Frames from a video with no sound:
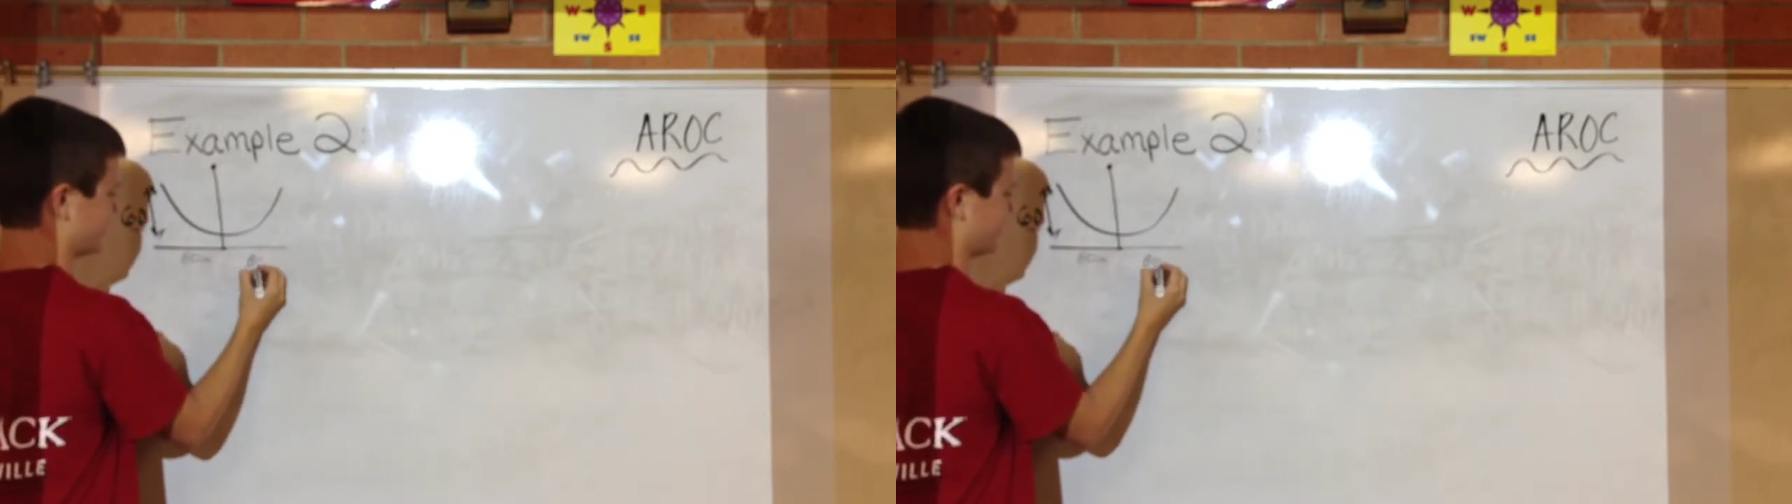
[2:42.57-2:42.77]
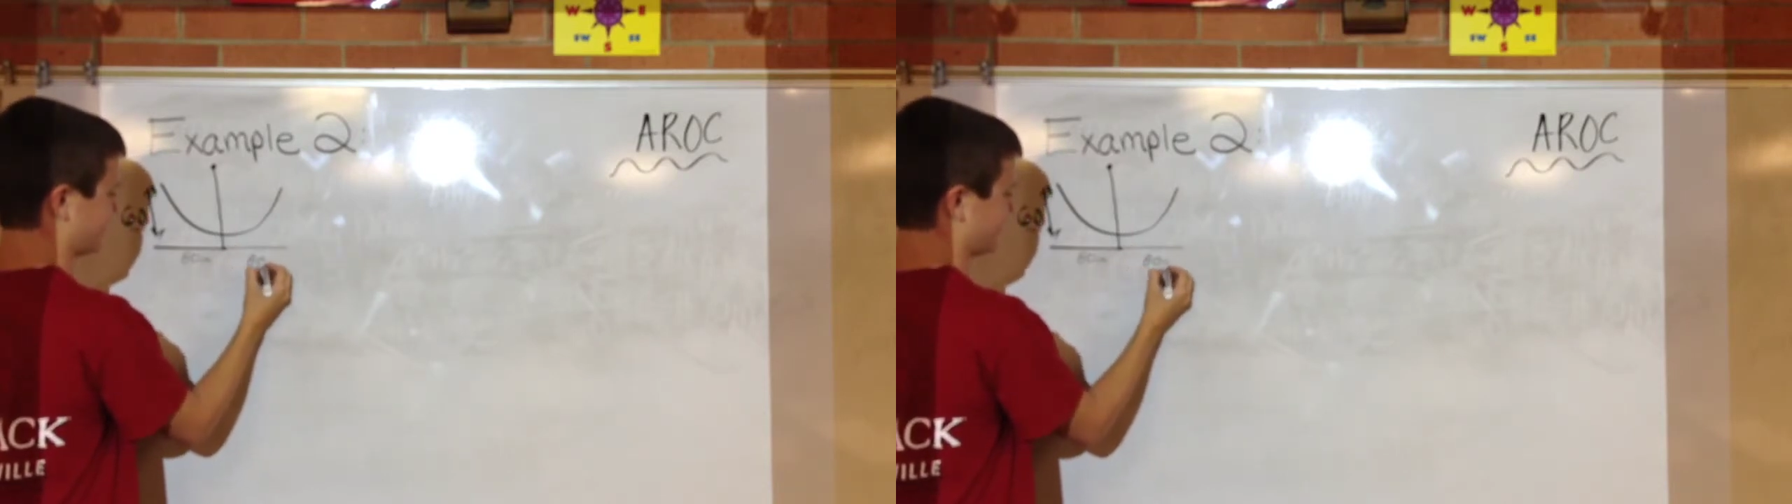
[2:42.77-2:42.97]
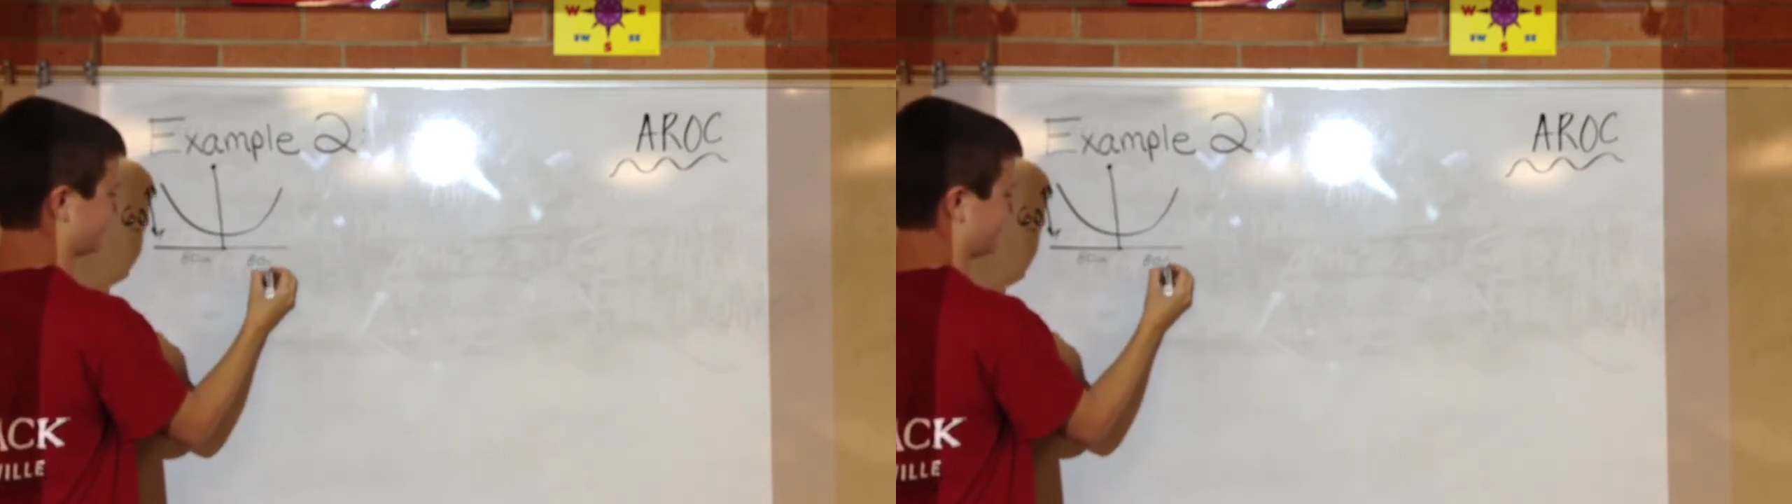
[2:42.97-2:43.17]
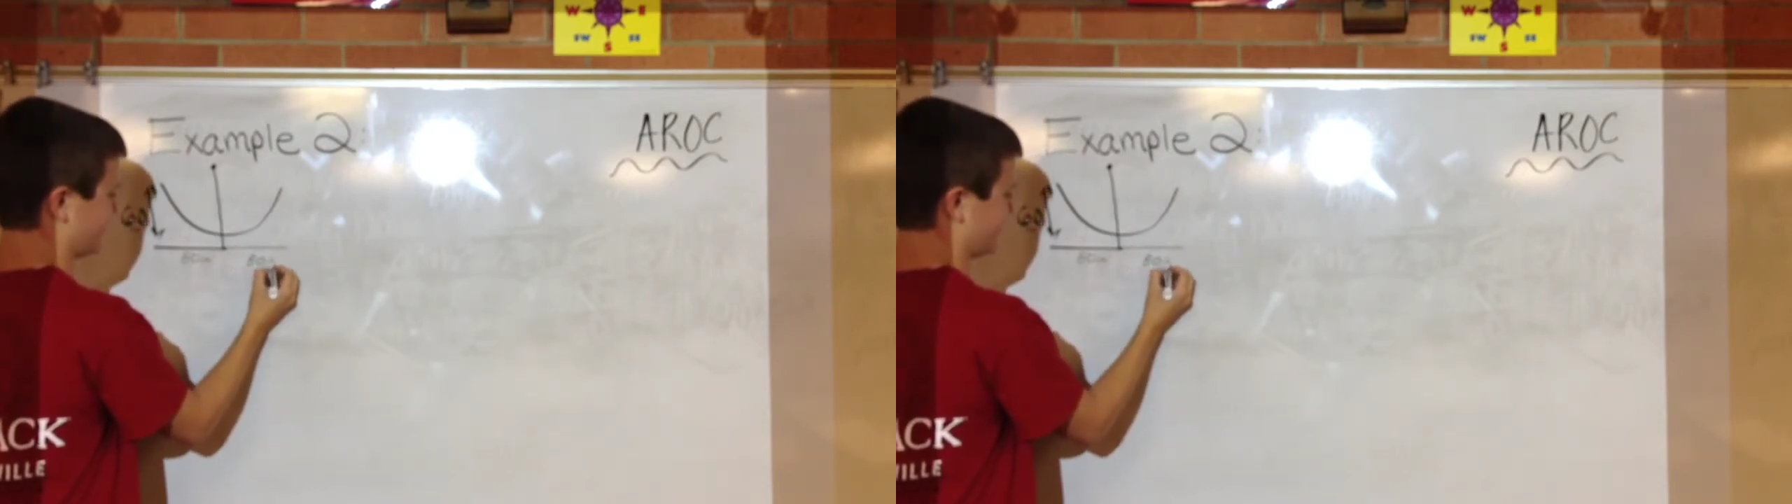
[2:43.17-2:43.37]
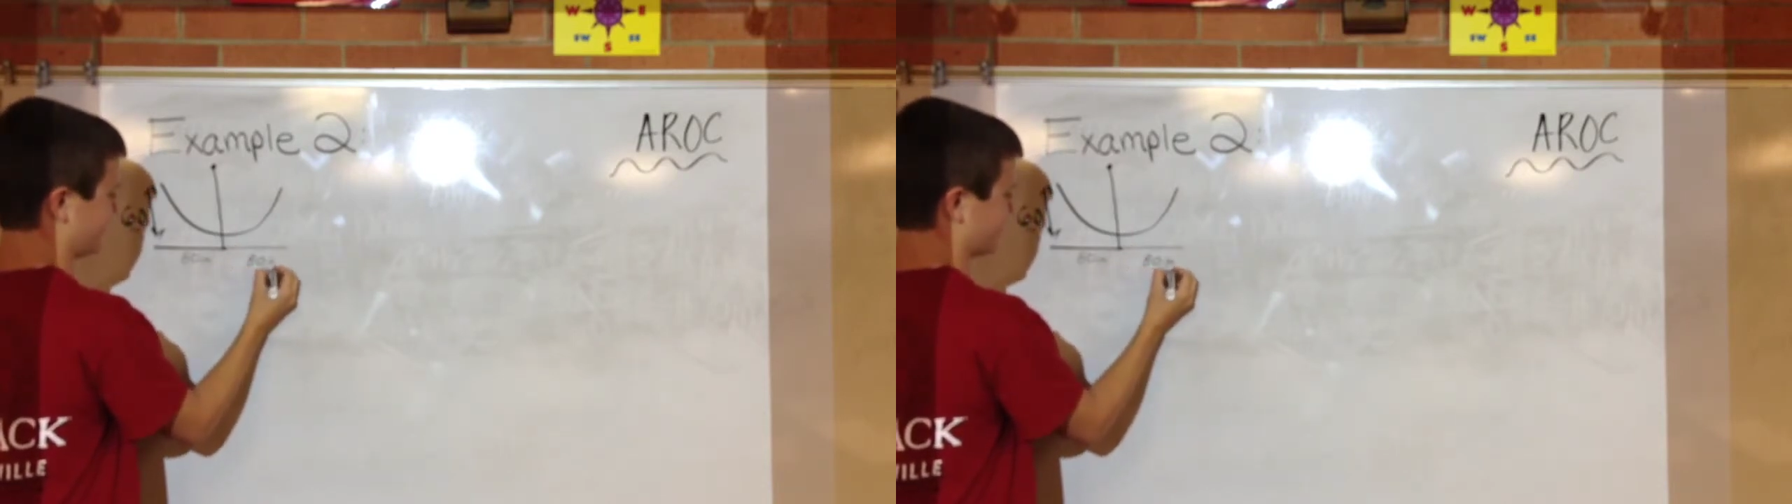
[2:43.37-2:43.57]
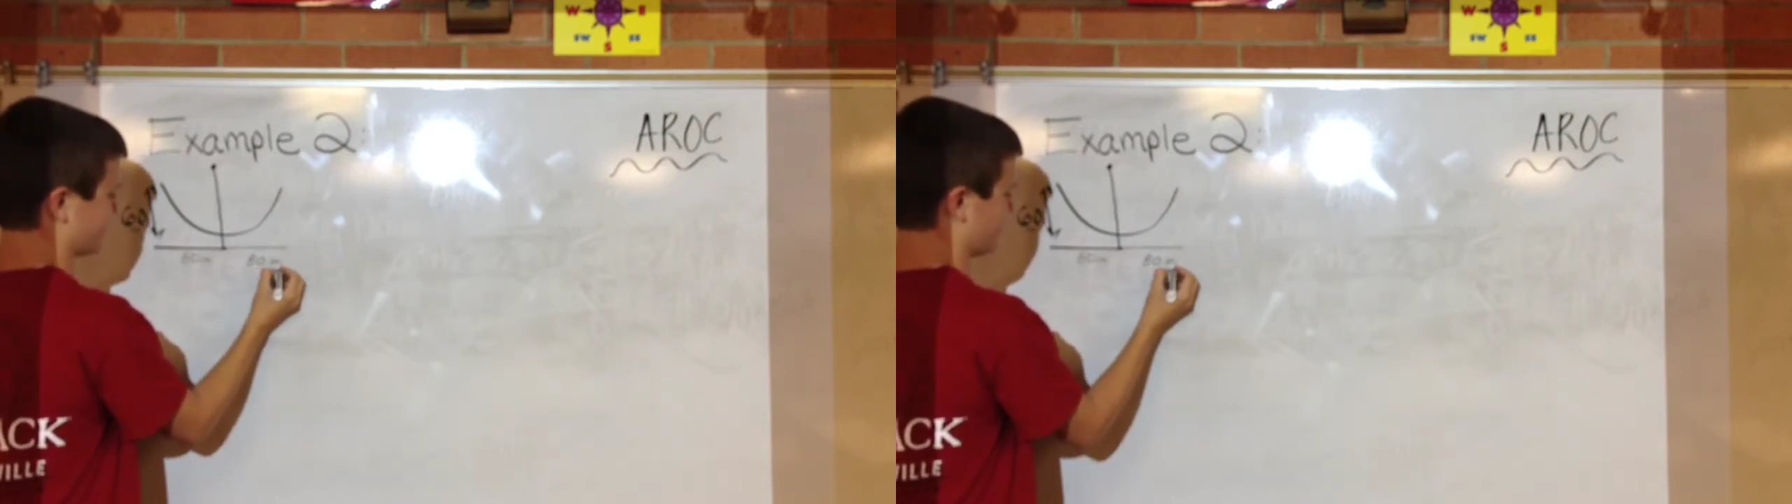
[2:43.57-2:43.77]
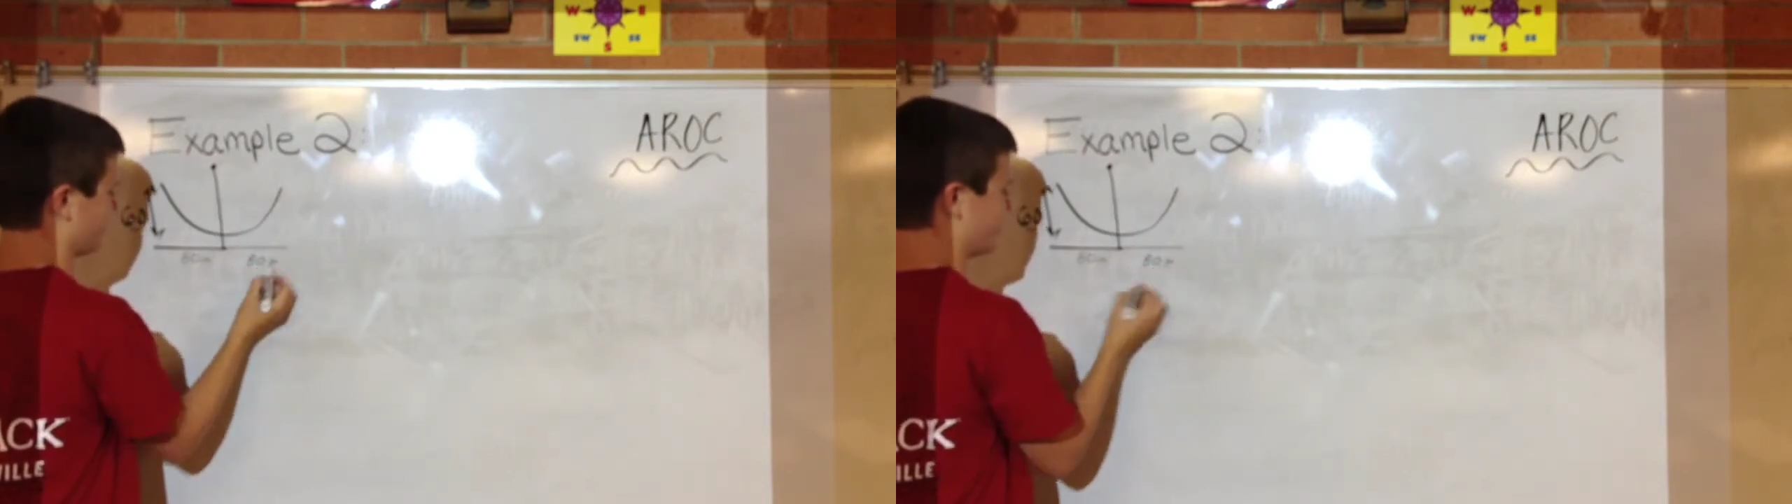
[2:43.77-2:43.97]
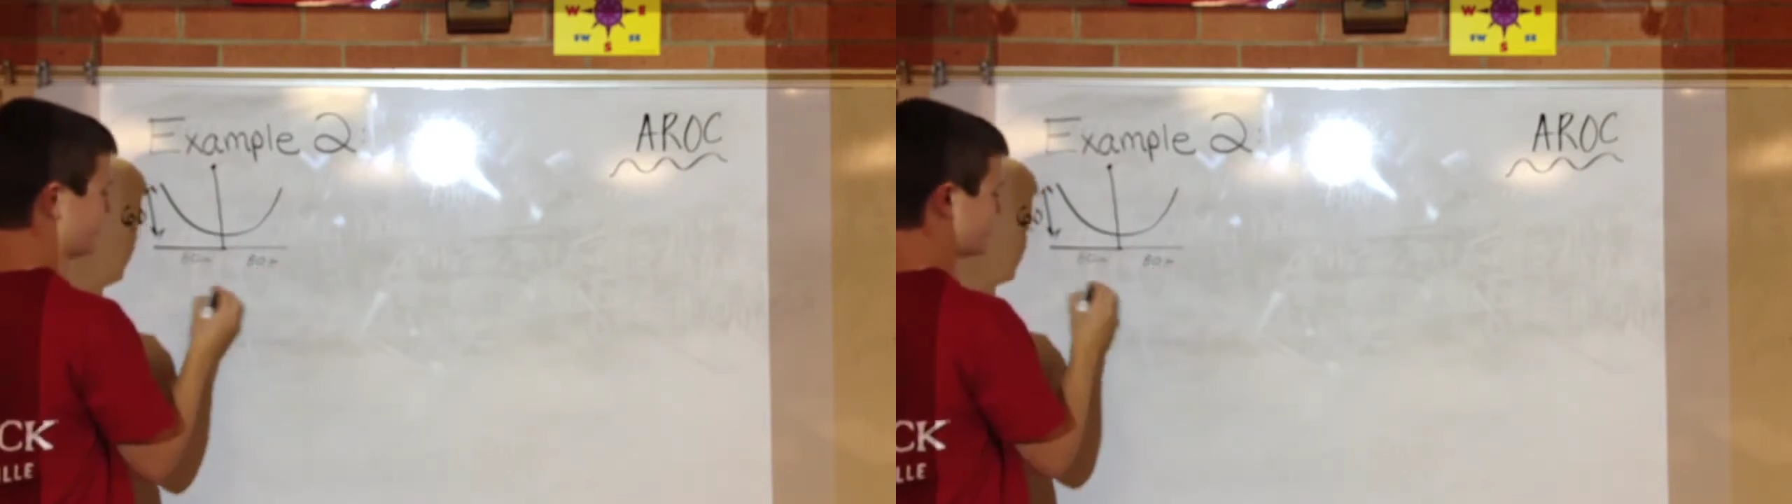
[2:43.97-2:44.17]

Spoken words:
here. So I went a